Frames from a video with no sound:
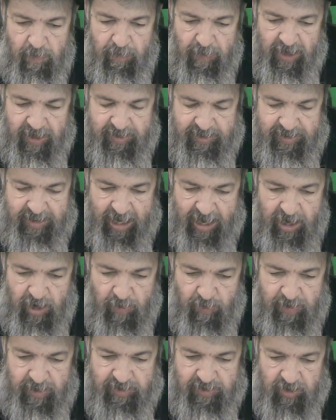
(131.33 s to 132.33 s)

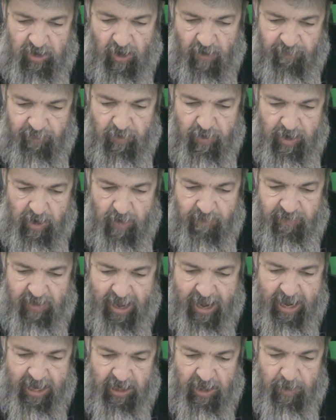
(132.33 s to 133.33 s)
Michseu, its covering of
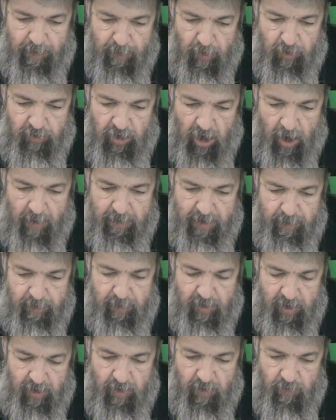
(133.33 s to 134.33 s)
the Elam
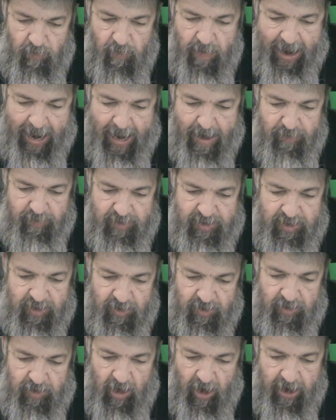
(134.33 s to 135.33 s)
Udamim, the rams
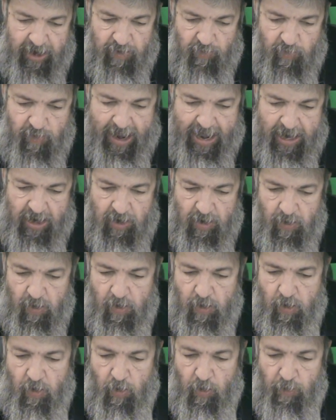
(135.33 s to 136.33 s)
dyed red.
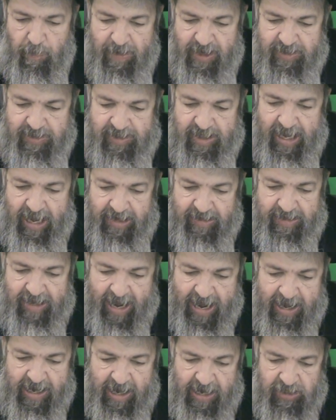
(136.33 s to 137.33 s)
O Michsei
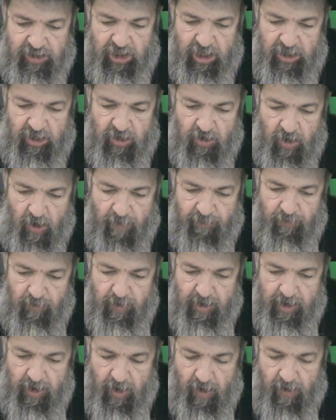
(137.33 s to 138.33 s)
Tachash, and the
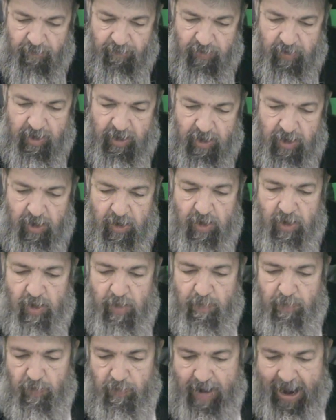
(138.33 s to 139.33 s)
covering of the
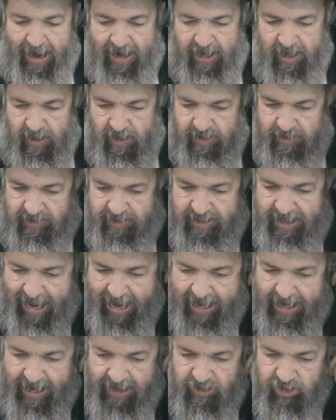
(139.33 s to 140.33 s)
miraculous
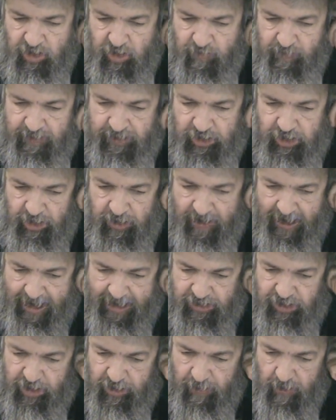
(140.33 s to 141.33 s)
Tachash creature,
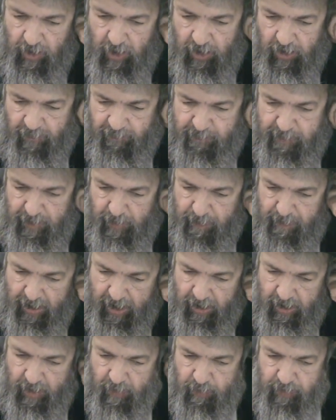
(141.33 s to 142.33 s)
Asher Olav
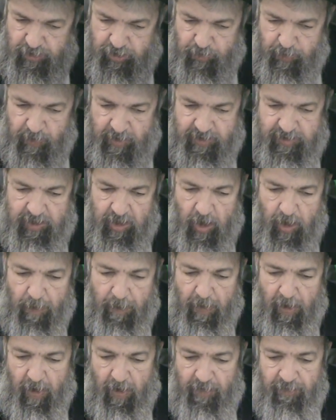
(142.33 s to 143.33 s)
Milmala, which was
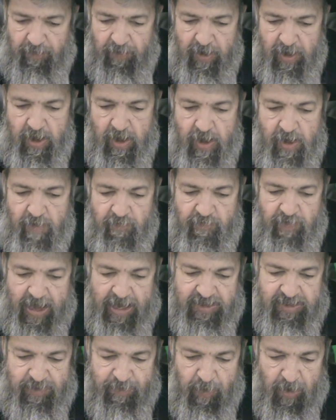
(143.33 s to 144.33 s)
above.
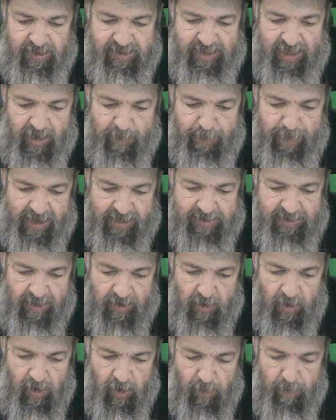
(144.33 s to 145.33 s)
Ves Mosach
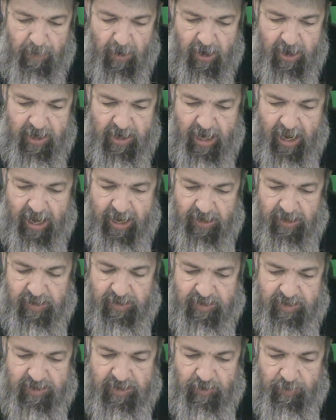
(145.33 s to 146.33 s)
Pesach El Ma'id, and
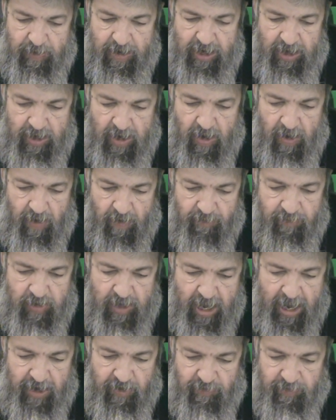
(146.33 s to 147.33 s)
the screen of
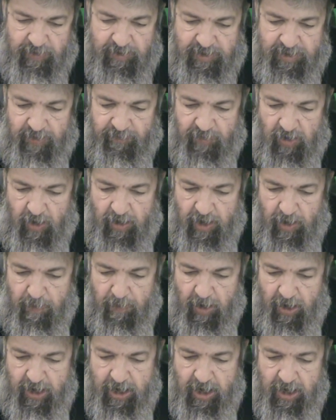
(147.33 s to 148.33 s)
the entrance of the El
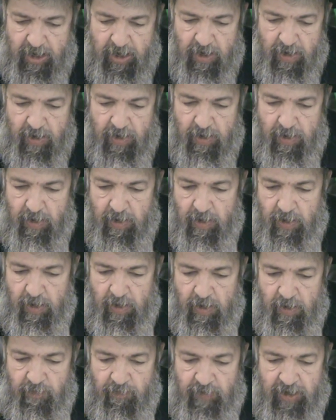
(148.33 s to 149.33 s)
Ma'id.
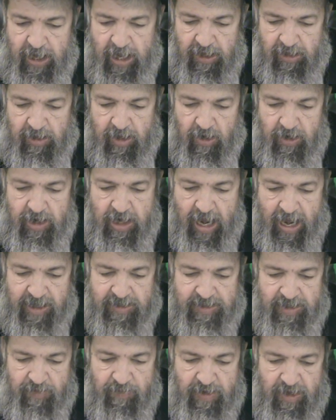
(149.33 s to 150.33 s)
V'yitlon
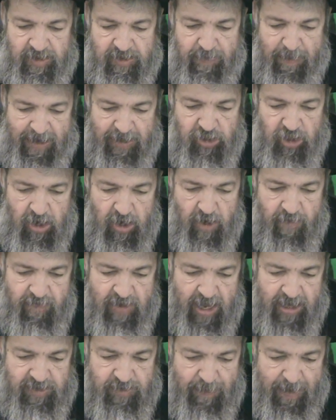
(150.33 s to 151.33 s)
Yas Yiriz Mashkin
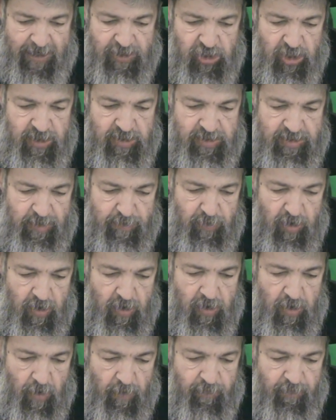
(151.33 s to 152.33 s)
of Yas Mashkin
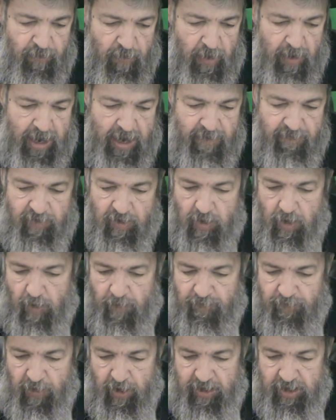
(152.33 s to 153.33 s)
Zimna Chofoi,
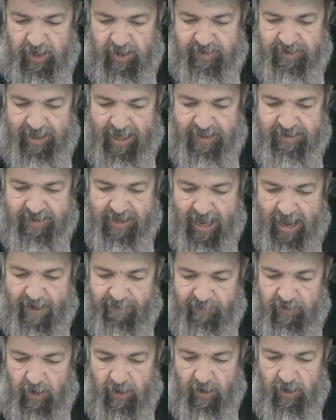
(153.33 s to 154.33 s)
V'chofoi
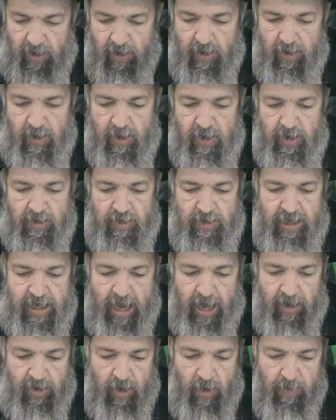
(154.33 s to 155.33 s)
Desaskabna,
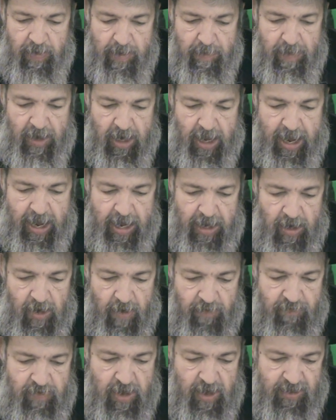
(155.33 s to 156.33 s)
the aloi
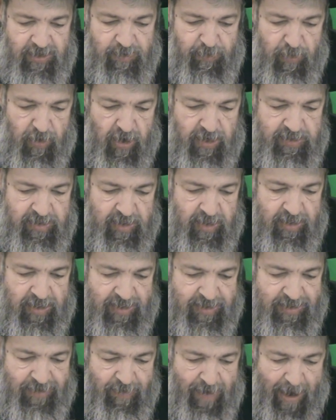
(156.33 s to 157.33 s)
milaelo v'yasprasa
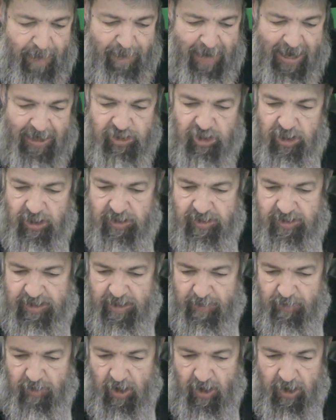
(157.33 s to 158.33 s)
disram Mashkin
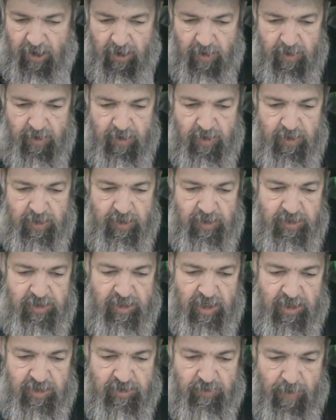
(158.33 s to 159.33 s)
zimna,
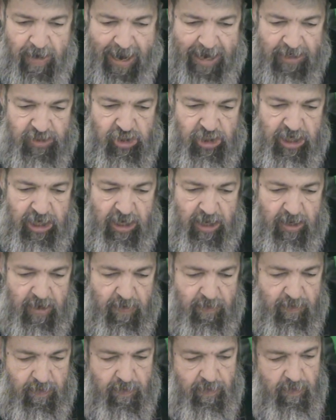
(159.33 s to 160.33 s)
says Rashi,
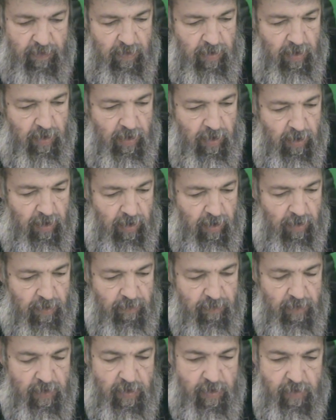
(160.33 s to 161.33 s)
uh,
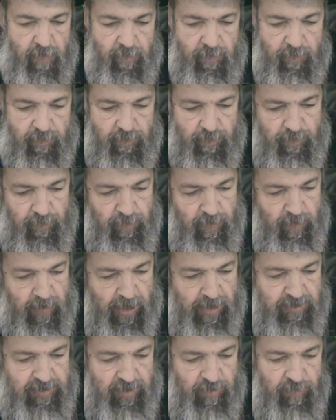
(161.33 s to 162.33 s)

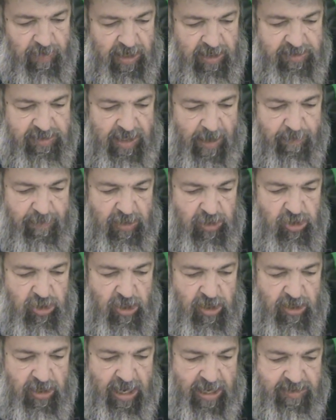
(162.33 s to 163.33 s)
as he reads
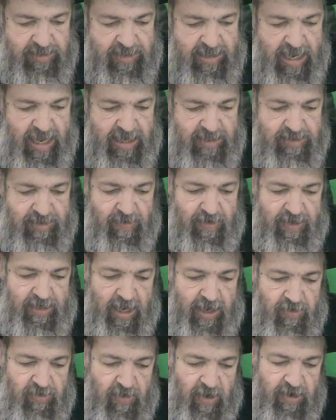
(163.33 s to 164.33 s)
Hamishkan, that's the Eser
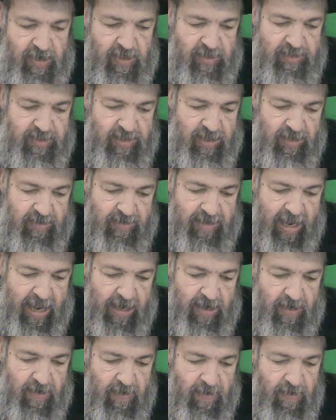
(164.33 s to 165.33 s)
Tachtinus, the
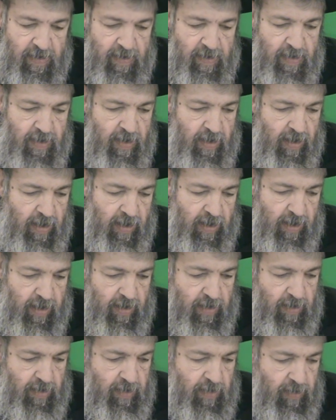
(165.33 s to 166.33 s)
ten
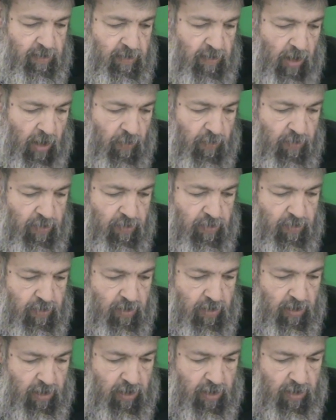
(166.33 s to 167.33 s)
uh, lower
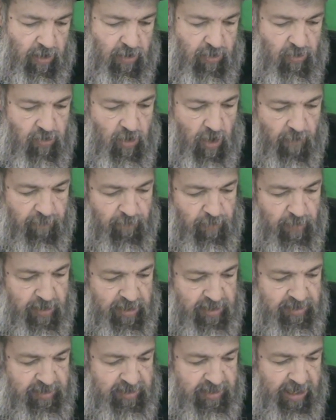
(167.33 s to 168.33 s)
uh,
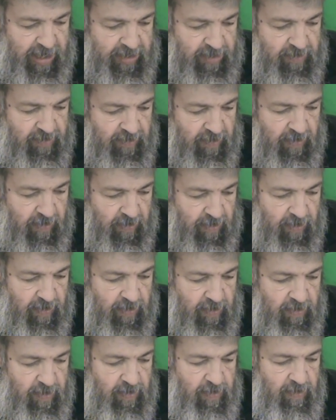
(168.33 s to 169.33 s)
coverings that uh,